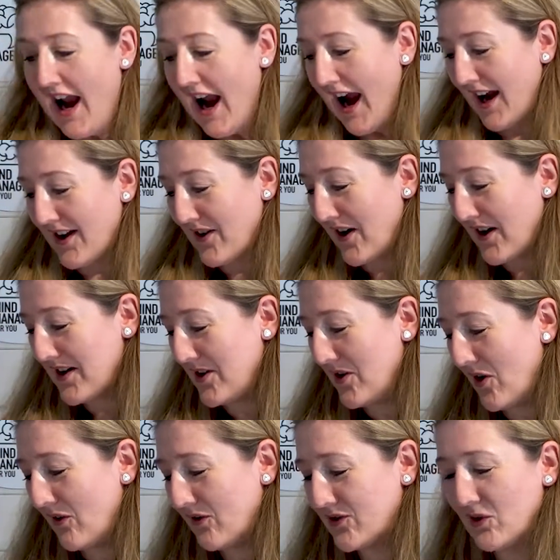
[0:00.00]
and I
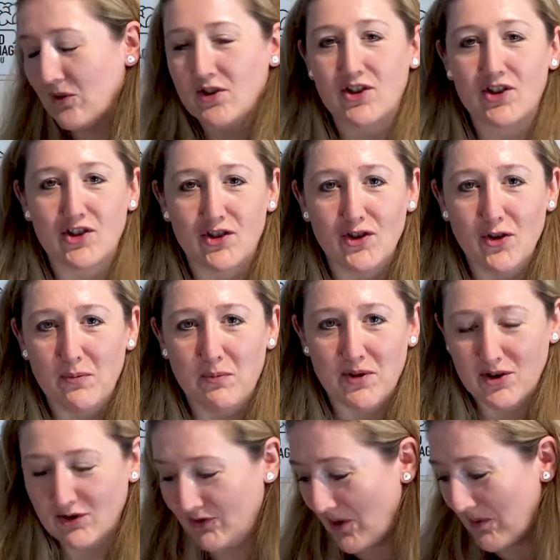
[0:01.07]
love doing
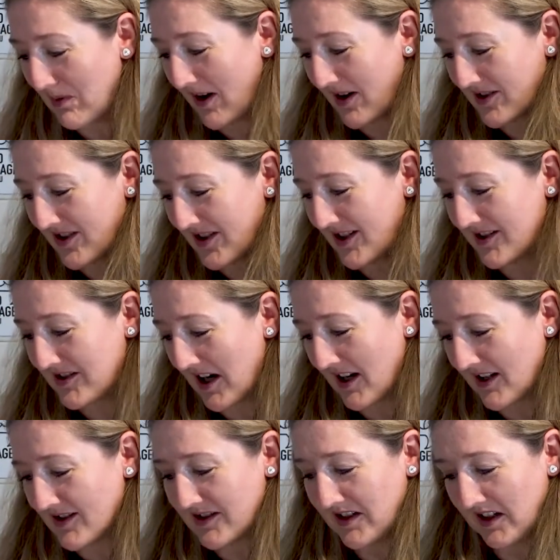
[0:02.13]
stupid robotic
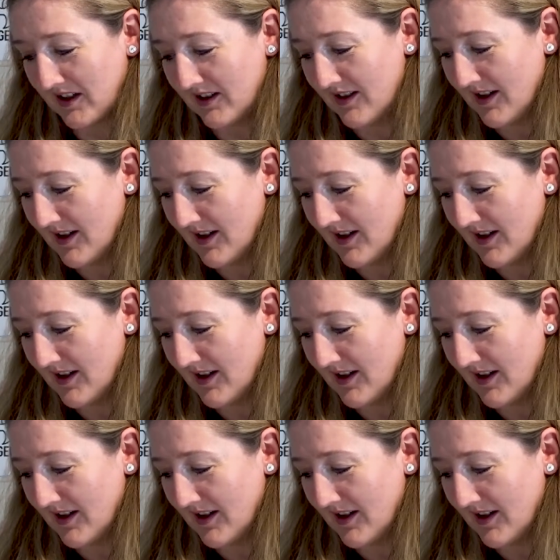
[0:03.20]
dancing.